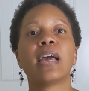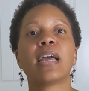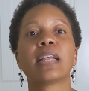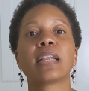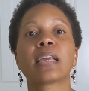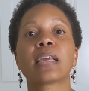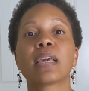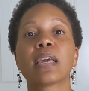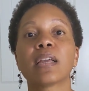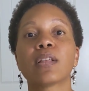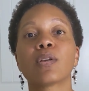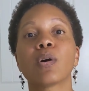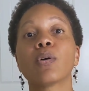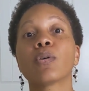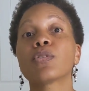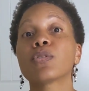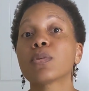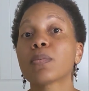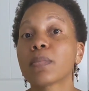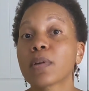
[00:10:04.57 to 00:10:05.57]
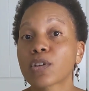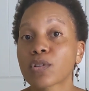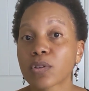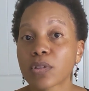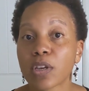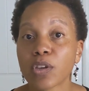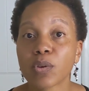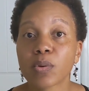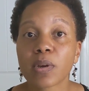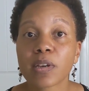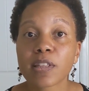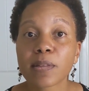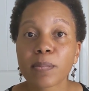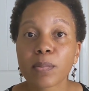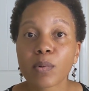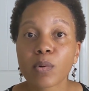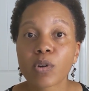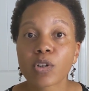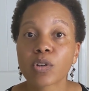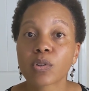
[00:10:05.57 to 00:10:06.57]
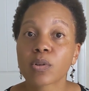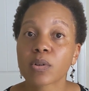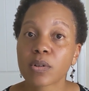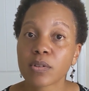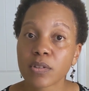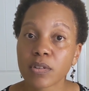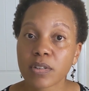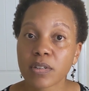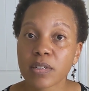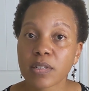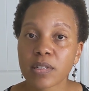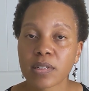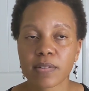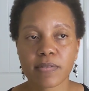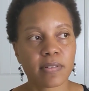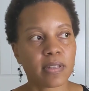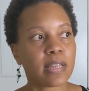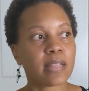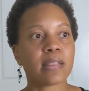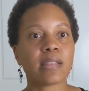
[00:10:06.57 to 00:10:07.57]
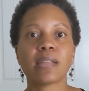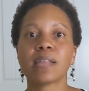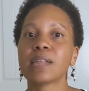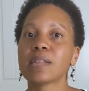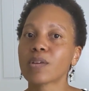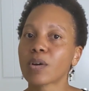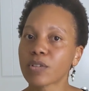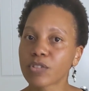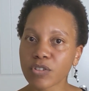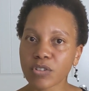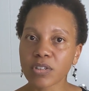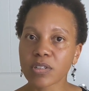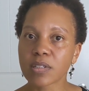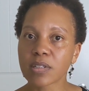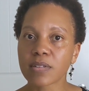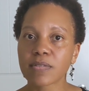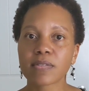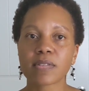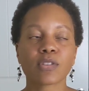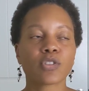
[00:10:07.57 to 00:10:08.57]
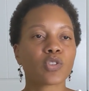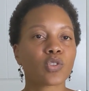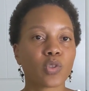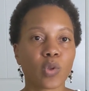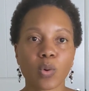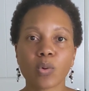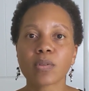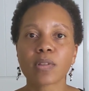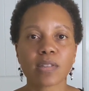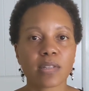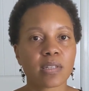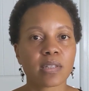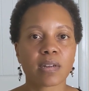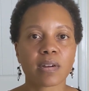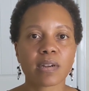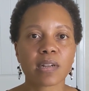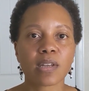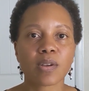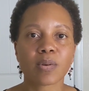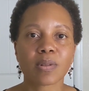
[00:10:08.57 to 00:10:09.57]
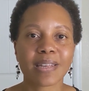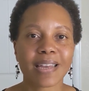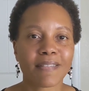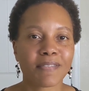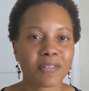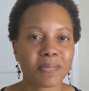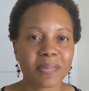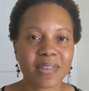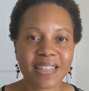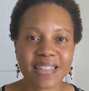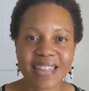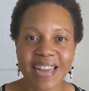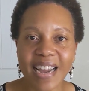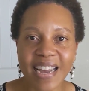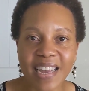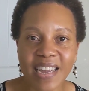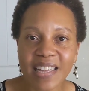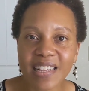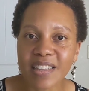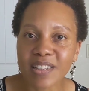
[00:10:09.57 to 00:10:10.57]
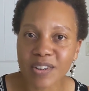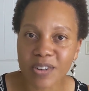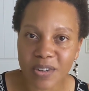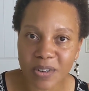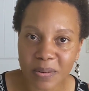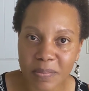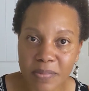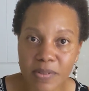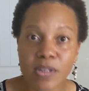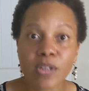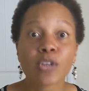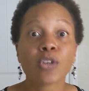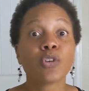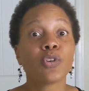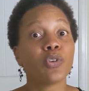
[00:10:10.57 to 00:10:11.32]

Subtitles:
And again, also make sure that you explore your alternatives. And these alternatives don't necessarily only have to be diet and herbs.